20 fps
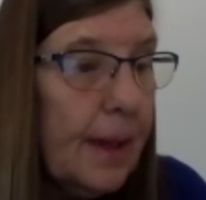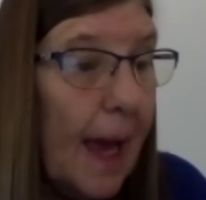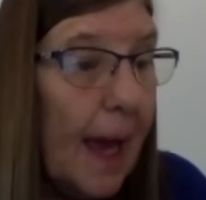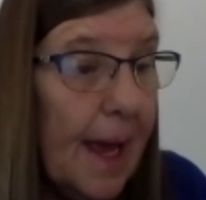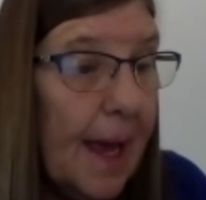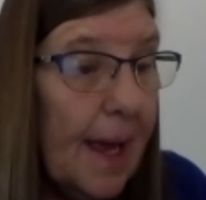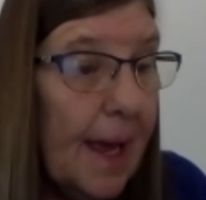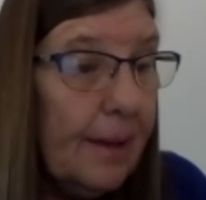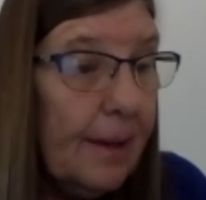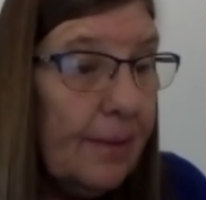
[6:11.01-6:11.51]

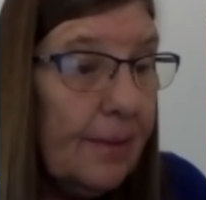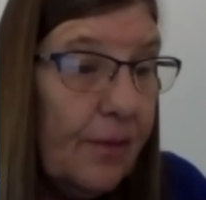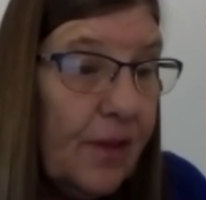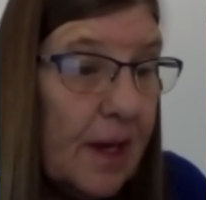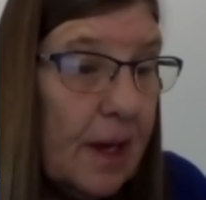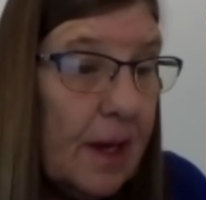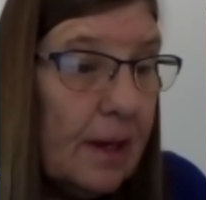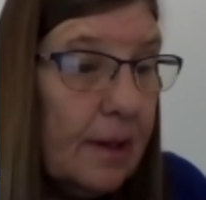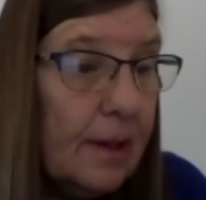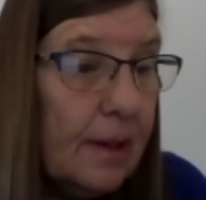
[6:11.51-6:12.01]
And
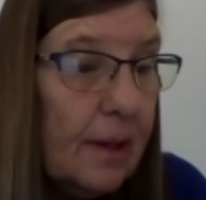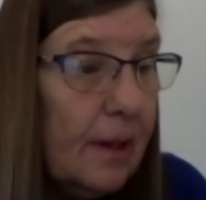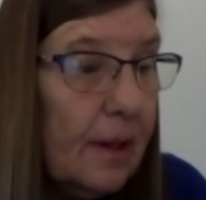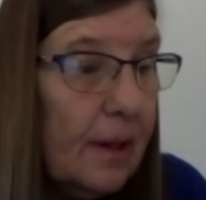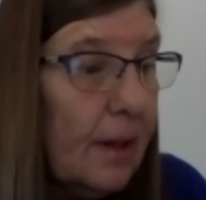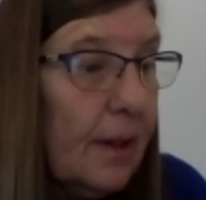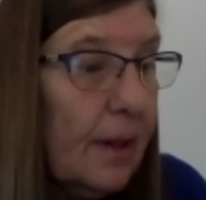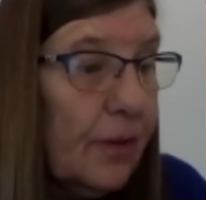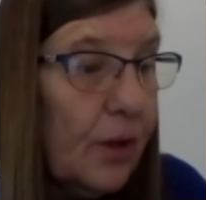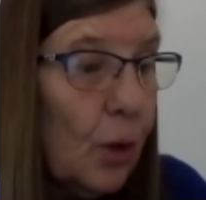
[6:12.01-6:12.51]
then
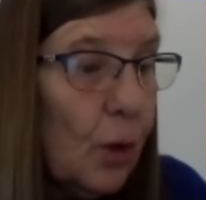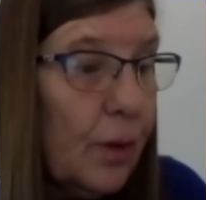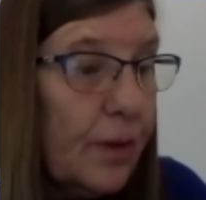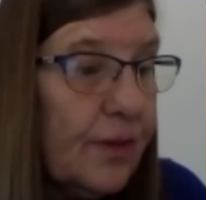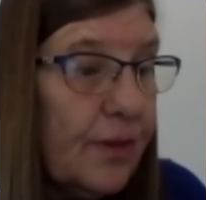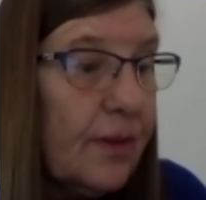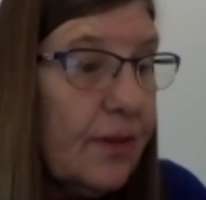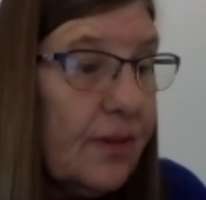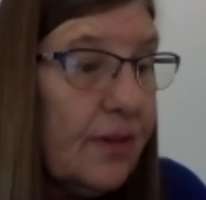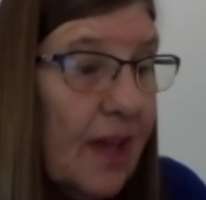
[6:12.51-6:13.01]
there was
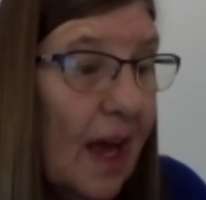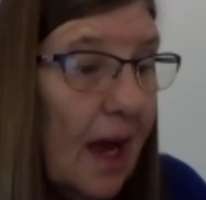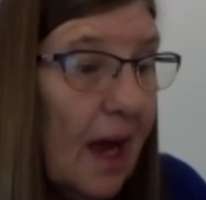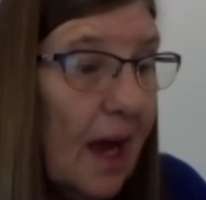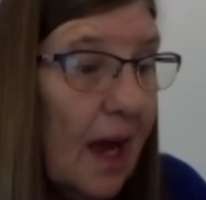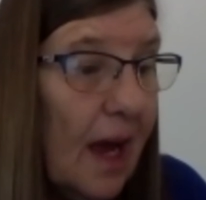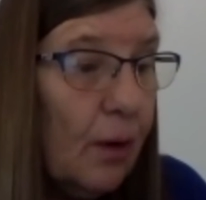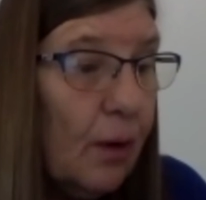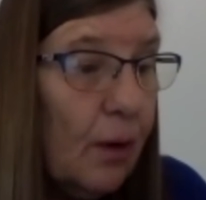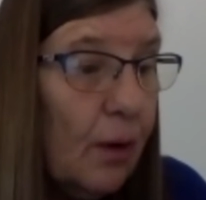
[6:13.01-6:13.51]
a
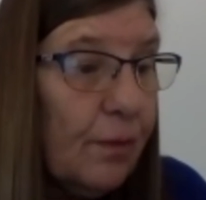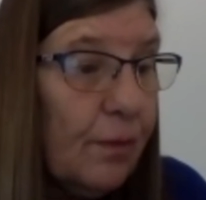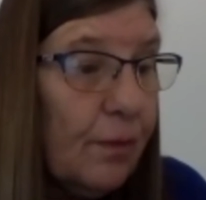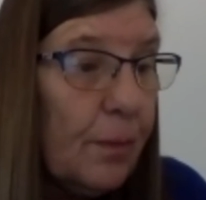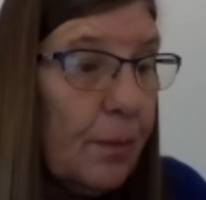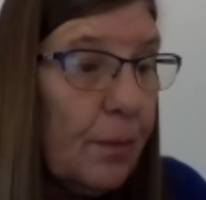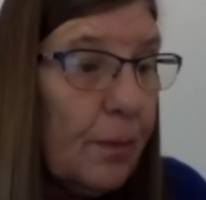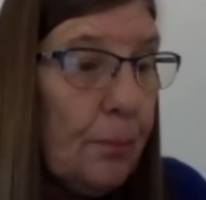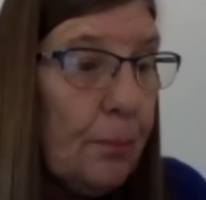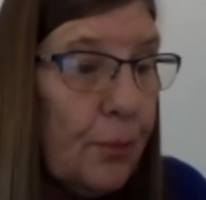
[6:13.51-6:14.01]
sound from
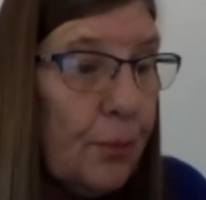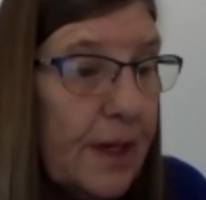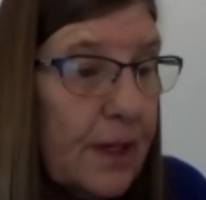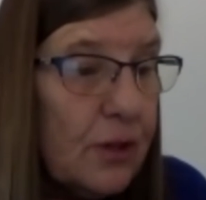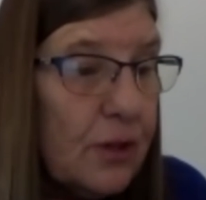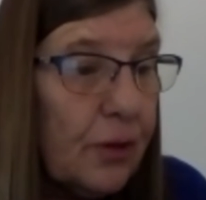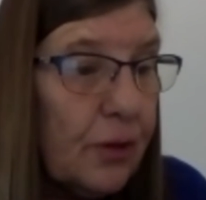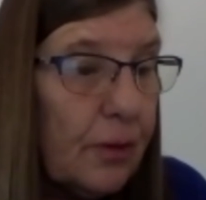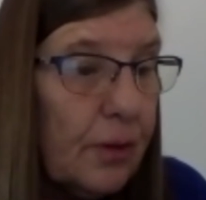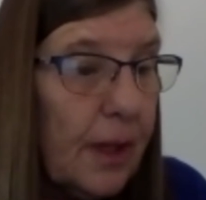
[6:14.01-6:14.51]
the
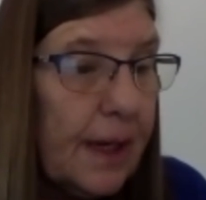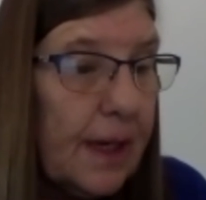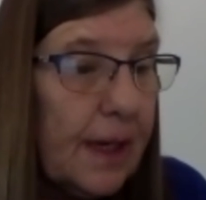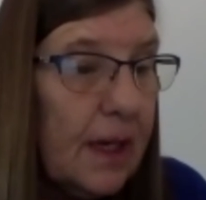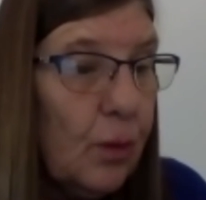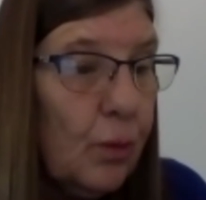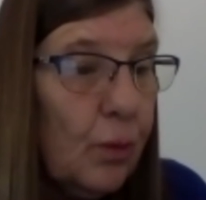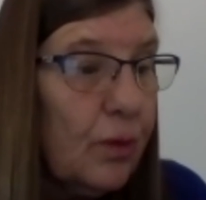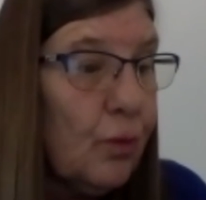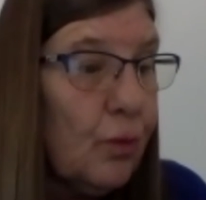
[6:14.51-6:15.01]
preacher like he
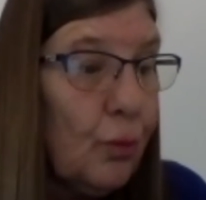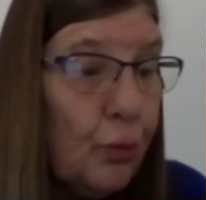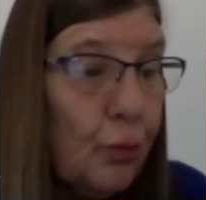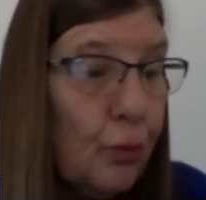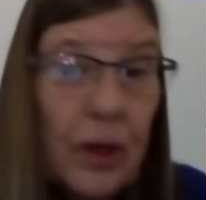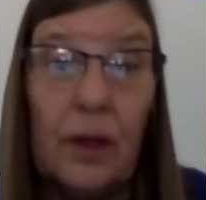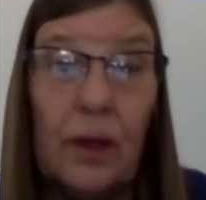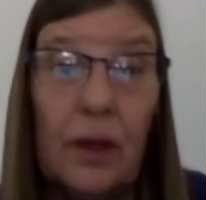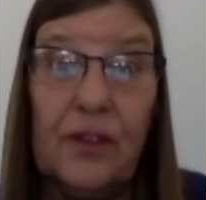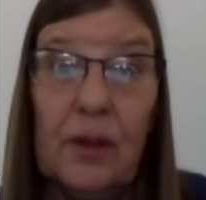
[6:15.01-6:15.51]
was
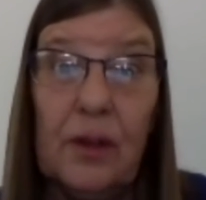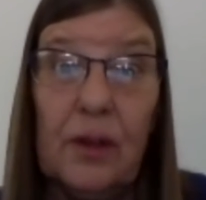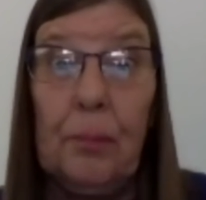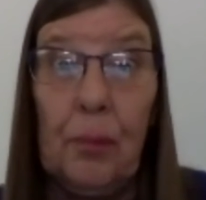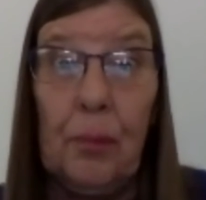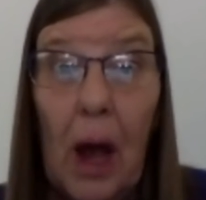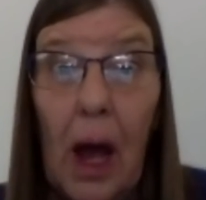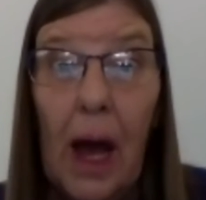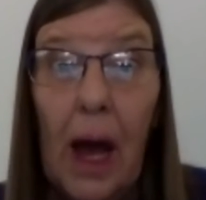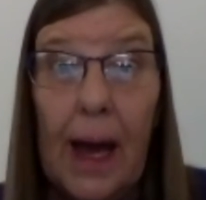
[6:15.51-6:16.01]
real
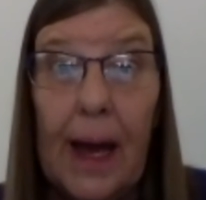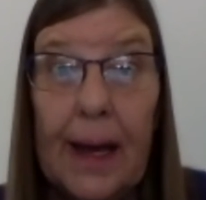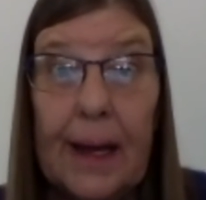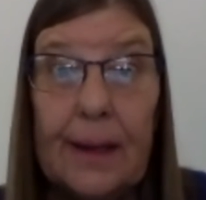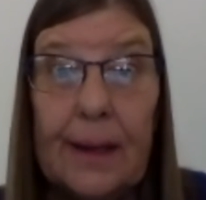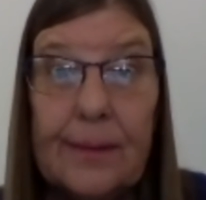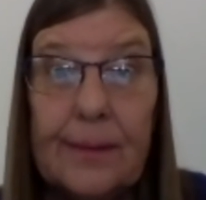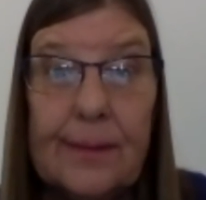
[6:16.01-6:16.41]
surprised.